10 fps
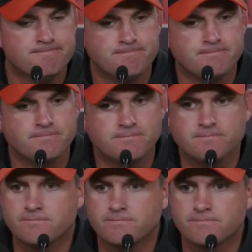Knowing
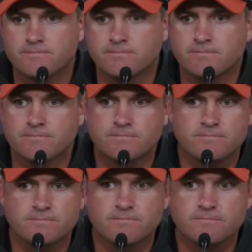that Joe was playing
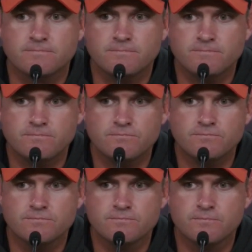with what he
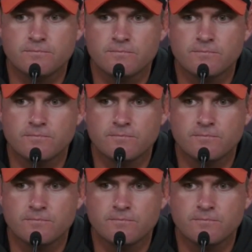was playing with,